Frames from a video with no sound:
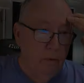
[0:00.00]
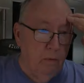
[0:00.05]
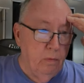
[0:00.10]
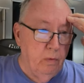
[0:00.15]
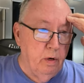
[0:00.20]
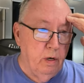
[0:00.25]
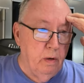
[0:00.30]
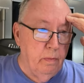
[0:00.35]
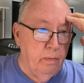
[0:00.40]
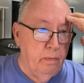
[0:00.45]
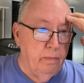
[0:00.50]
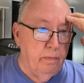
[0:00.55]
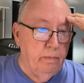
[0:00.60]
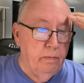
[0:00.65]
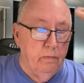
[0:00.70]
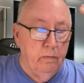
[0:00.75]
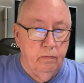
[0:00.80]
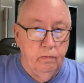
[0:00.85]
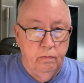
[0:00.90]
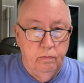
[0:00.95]
well,
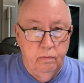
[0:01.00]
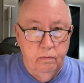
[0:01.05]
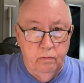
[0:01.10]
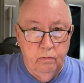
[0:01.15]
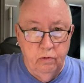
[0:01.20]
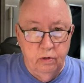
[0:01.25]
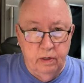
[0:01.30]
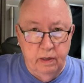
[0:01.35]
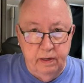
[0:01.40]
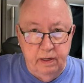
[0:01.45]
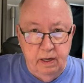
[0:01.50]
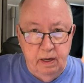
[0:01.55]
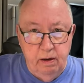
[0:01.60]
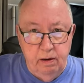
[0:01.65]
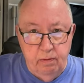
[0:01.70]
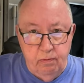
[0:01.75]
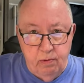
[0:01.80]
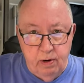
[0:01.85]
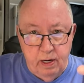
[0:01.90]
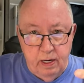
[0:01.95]
we'll
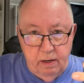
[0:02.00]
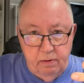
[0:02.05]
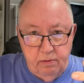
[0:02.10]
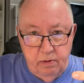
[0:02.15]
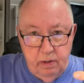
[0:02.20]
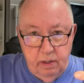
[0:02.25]
continue right after